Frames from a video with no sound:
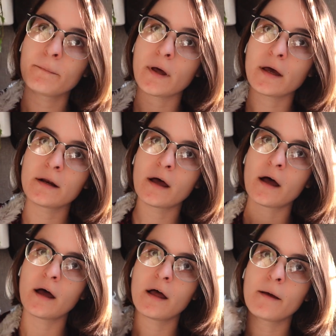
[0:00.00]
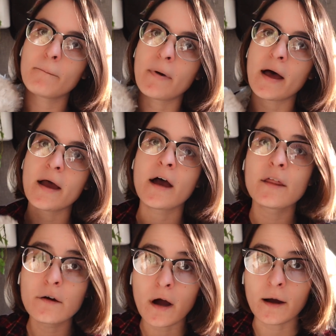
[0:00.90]
But my
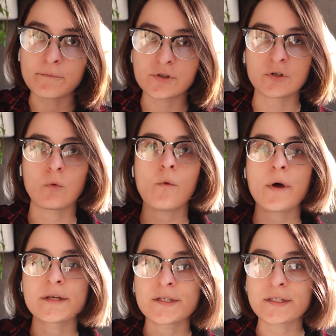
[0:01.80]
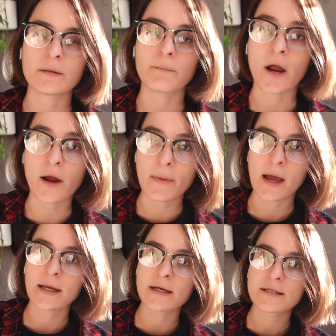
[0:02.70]
other option was
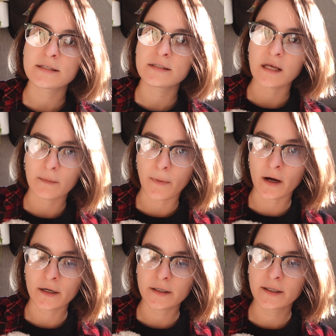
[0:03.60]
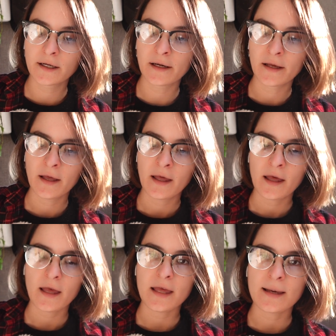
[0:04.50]
Merrimack State Park,
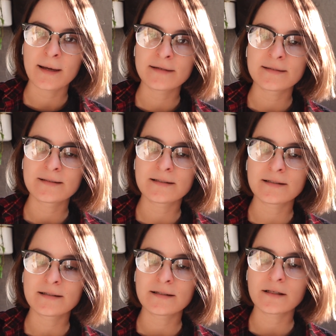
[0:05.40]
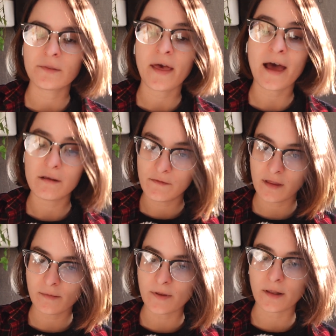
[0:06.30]
and they had
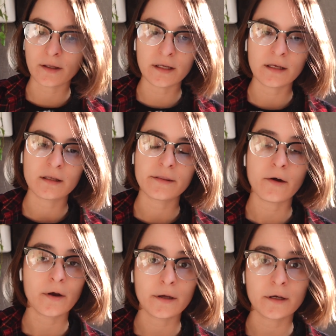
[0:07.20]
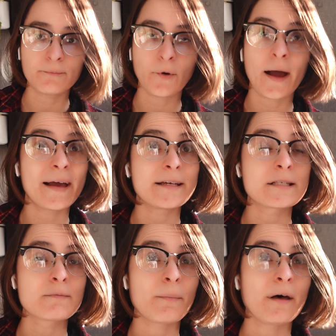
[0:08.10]
availability. They were a good
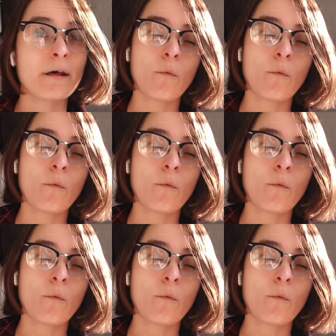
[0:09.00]
price, but